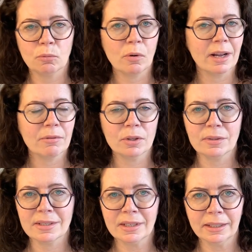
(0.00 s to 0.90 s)
whatever you
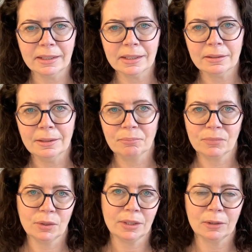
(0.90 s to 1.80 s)
decided,
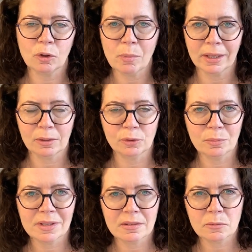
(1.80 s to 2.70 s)
you can go back on your
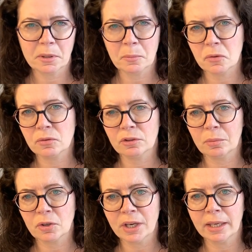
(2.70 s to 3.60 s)
business papers to
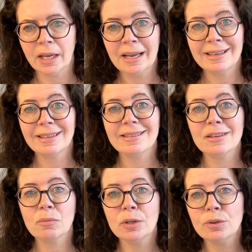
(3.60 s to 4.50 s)
double check. This
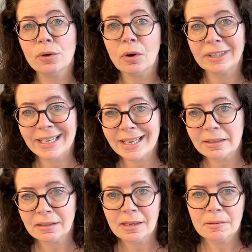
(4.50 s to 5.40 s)
is when you log
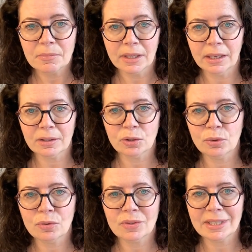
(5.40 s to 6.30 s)
in and
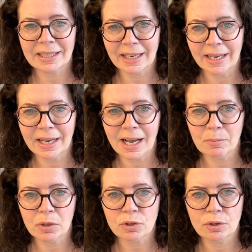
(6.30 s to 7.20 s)
you declare how
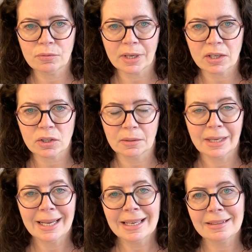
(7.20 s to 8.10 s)
much you've cashed in.
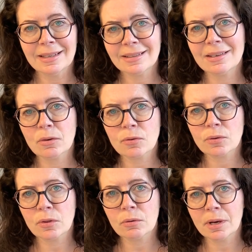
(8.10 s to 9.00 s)
This is
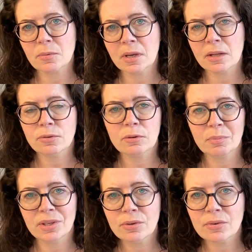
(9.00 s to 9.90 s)
also the website you'll
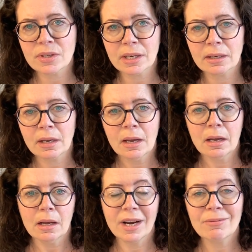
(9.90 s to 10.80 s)
be using
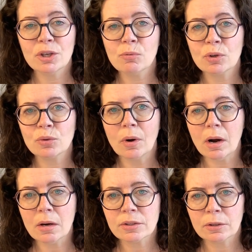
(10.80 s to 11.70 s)
whenever you want to
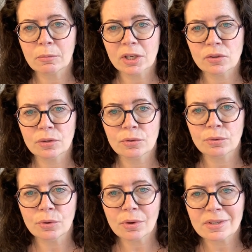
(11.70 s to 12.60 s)
ask a question
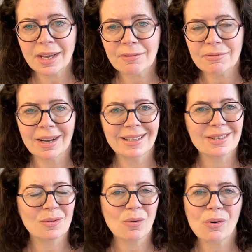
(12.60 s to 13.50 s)
to URSSAF, and
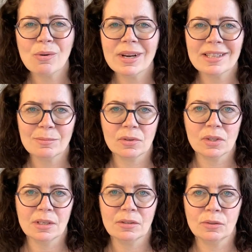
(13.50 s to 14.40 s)
it's always
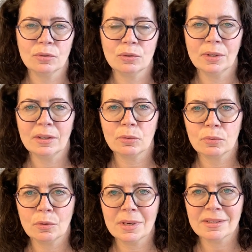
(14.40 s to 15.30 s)
much easier to do it
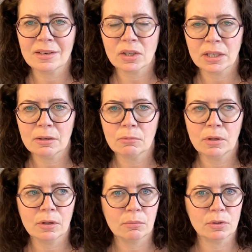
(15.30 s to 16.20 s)
through the messagerie,
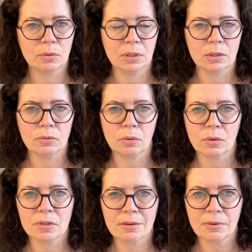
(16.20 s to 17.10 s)
whether we're talking to
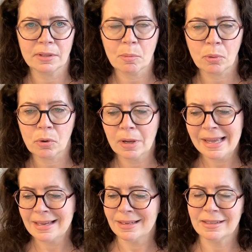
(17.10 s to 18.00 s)
URSSAF and Impots.
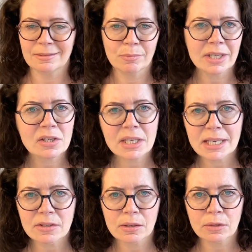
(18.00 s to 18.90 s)
It's much
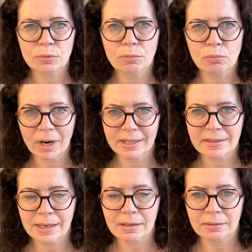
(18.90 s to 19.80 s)
easier to write
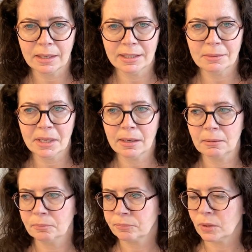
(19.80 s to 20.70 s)
down an
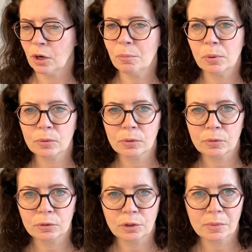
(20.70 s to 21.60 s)
email, upload a
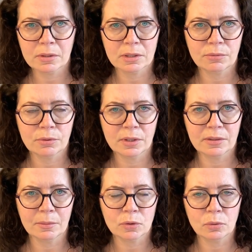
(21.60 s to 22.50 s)
document if you
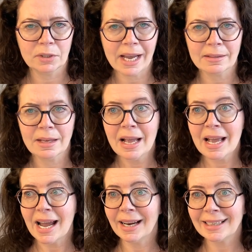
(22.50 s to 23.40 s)
need them to look at,
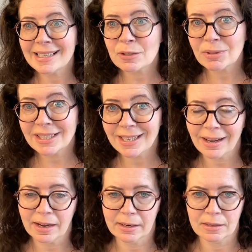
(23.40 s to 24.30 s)
and at least we
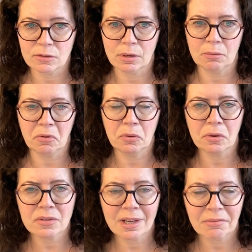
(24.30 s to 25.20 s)
get an answer. With
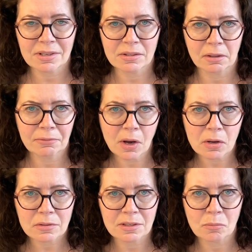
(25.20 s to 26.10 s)
URSSAF, it's not
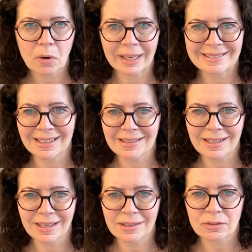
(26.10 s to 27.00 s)
fast, it's more like 10
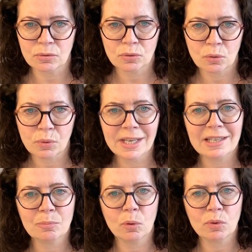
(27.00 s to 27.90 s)
days to 2
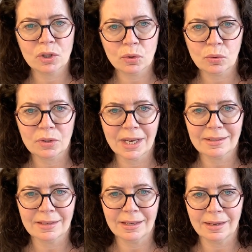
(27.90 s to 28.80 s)
weeks, but we do
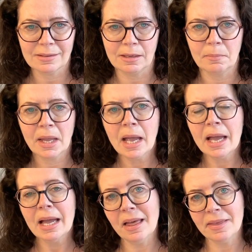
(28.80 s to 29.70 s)
get an answer.
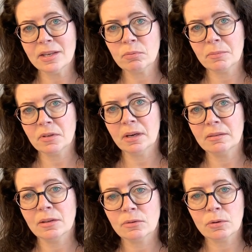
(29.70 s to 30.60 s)
And this
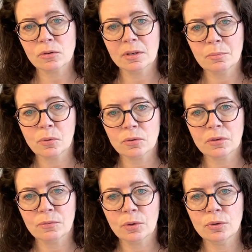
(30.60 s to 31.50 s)
website is also
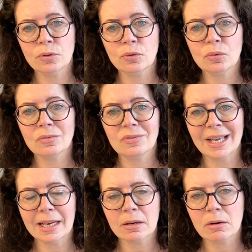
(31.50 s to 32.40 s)
important for you to
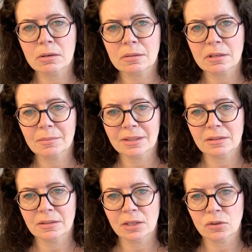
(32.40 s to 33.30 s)
download some
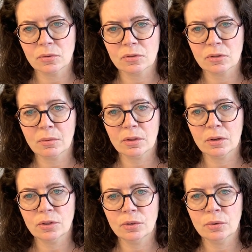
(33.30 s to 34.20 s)
attestations. So
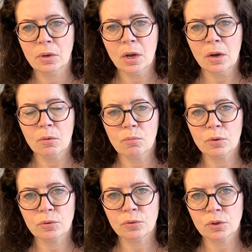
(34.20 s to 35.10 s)
whether you
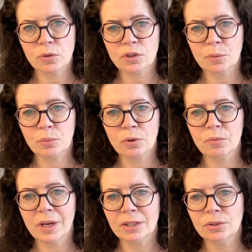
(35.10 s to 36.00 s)
want to show some proof
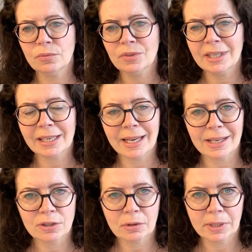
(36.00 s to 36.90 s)
that you've
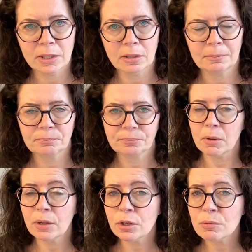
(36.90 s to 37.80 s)
declared your income,
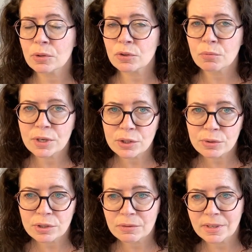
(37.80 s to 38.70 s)
whether you want to renew your